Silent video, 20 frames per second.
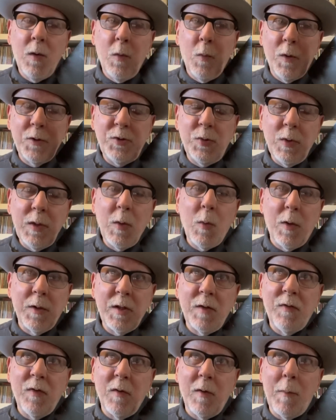What's really
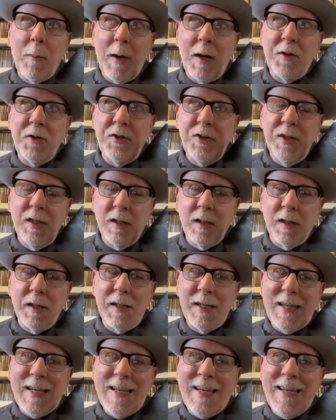wonderful about Dylan,
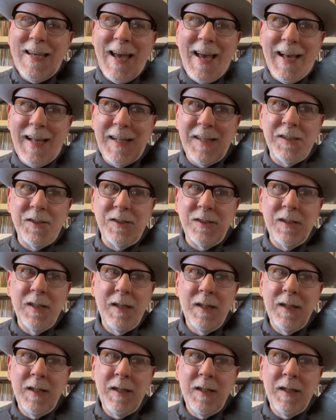he has